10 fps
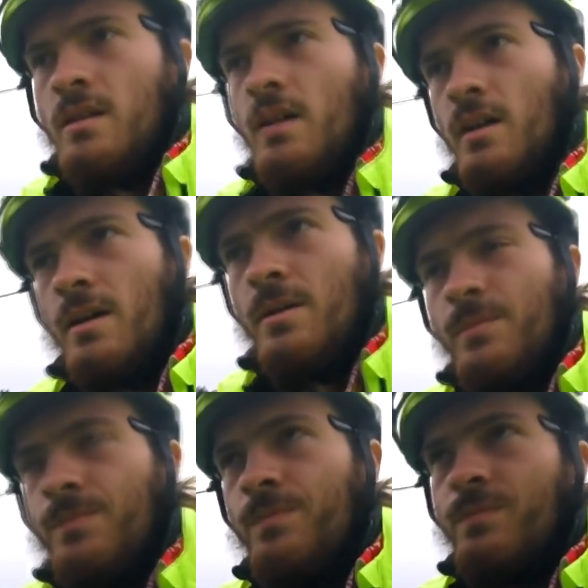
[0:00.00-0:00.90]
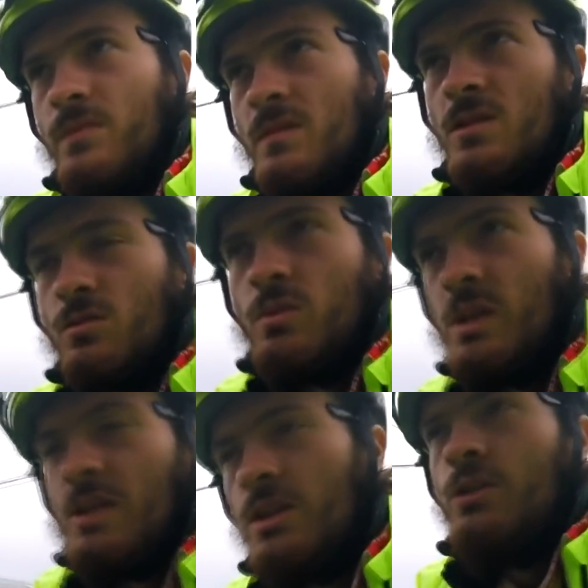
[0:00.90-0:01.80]
Um, it's a
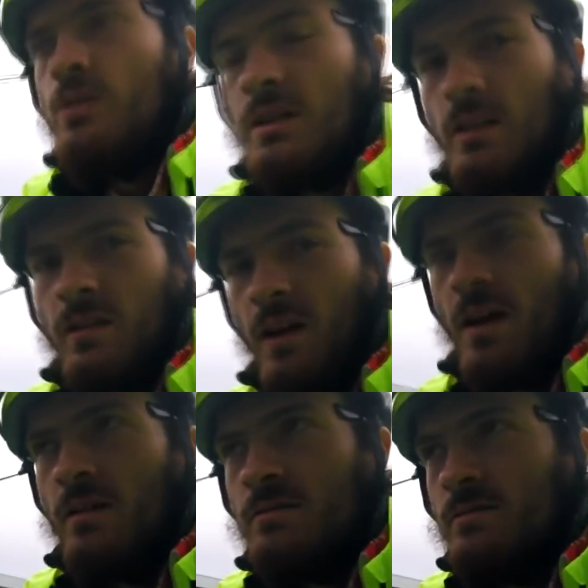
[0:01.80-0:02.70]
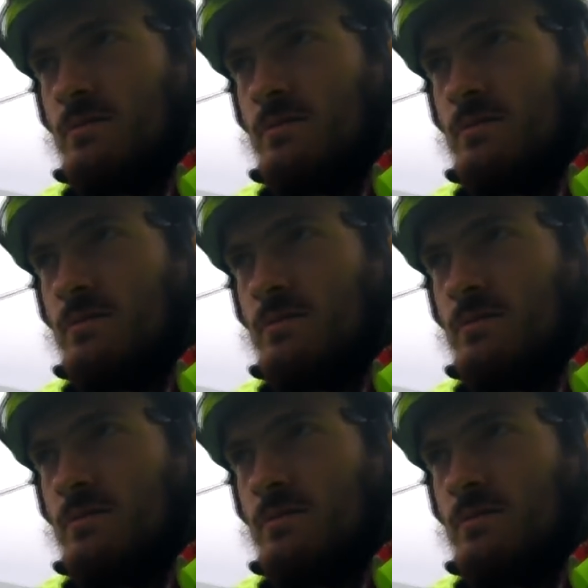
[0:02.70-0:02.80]
really cute little town.